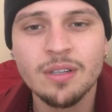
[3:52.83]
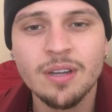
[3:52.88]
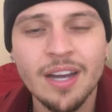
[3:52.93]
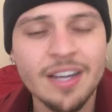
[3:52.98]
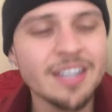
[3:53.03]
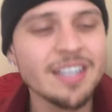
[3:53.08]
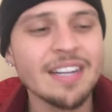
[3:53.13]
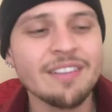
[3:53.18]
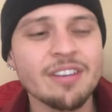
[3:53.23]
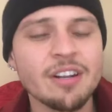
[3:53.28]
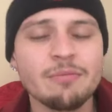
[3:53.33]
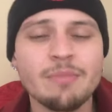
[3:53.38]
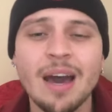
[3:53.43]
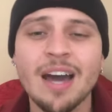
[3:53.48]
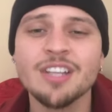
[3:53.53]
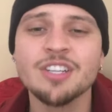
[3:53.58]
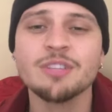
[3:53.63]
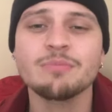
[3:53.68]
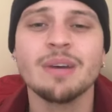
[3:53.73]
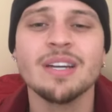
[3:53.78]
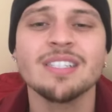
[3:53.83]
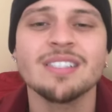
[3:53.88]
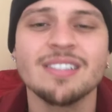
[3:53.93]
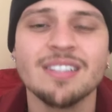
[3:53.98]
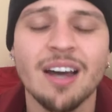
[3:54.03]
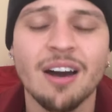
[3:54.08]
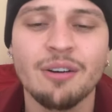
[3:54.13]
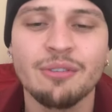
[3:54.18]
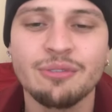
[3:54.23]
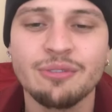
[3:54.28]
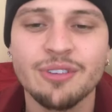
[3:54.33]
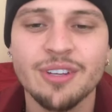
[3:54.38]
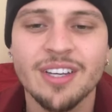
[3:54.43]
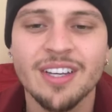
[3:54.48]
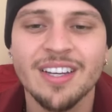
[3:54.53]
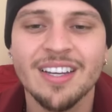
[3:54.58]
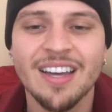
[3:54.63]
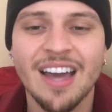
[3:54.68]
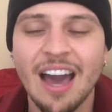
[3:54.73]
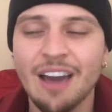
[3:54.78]
I couldn't even imagine myself
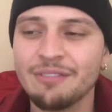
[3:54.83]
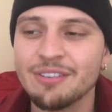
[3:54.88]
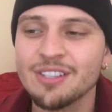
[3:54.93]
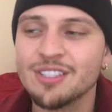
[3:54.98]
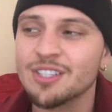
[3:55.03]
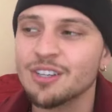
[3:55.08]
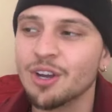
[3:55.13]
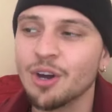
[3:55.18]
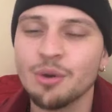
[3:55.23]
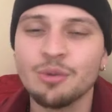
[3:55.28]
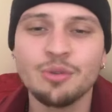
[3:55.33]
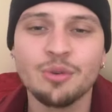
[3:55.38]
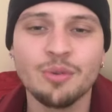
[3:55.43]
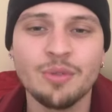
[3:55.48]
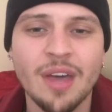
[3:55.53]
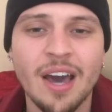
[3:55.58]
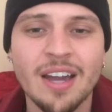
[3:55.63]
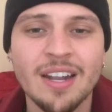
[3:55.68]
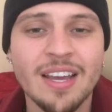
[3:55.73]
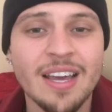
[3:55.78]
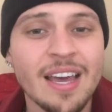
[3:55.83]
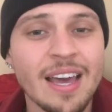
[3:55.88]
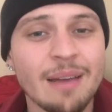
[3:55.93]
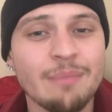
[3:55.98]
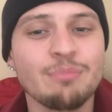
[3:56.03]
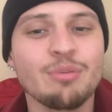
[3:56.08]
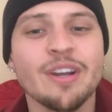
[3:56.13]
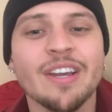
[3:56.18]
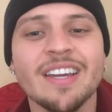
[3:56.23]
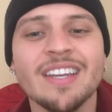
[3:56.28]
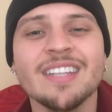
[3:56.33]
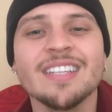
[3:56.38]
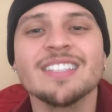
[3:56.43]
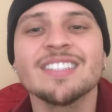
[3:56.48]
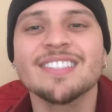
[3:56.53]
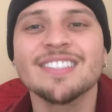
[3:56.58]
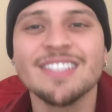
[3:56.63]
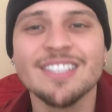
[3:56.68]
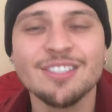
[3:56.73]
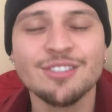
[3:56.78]
having to go through that and bringing
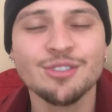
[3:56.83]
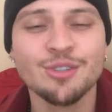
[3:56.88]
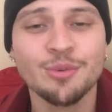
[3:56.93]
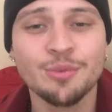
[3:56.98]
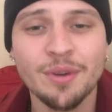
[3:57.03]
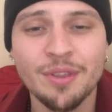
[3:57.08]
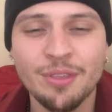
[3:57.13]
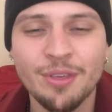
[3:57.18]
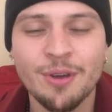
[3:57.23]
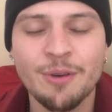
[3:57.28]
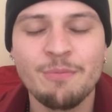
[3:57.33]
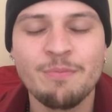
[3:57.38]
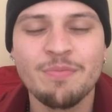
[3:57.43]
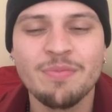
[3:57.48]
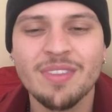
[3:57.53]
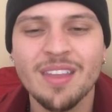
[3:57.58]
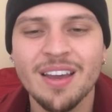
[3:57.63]
his sister with him.